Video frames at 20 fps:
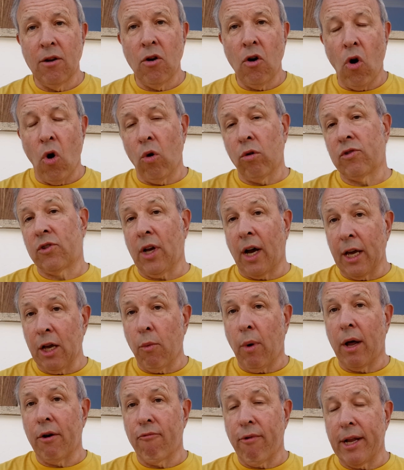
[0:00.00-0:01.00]
or day
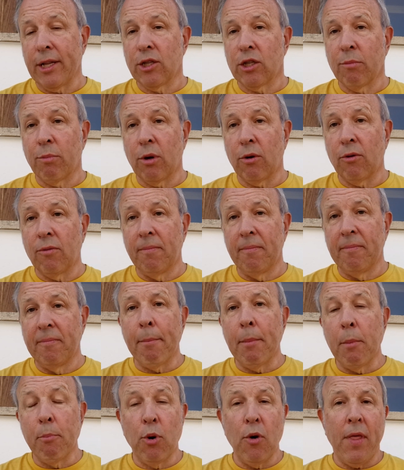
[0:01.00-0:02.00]
one rentable.
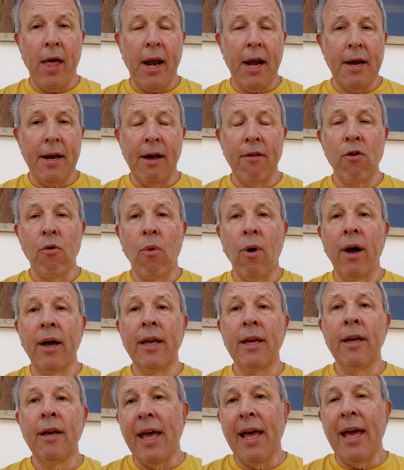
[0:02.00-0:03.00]
Put that another
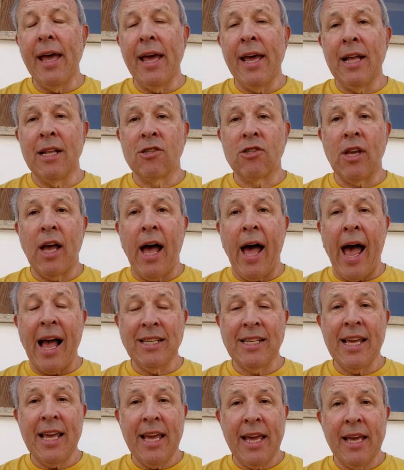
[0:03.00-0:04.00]
way, it's as
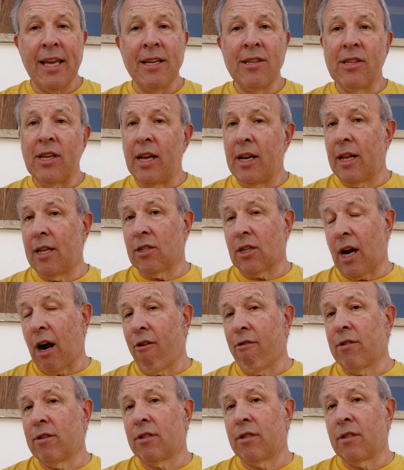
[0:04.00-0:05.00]
it is in its
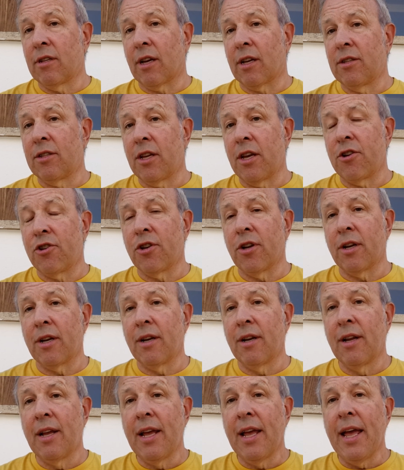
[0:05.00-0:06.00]
current condition,
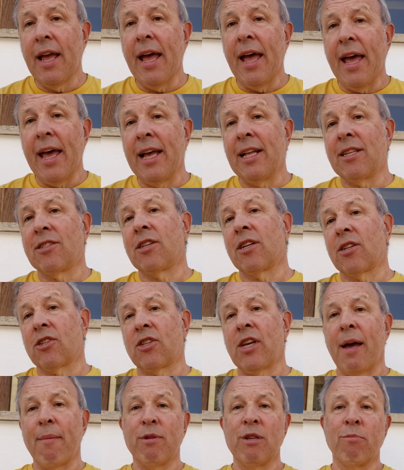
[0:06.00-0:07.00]
it's
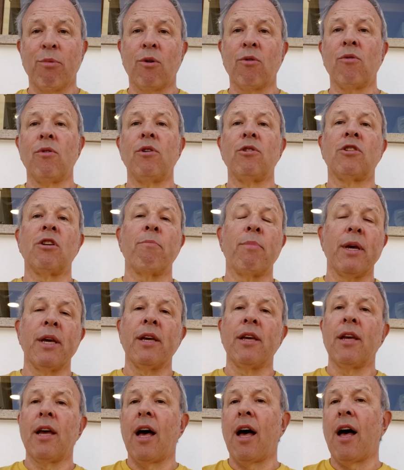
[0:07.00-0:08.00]
acceptable to be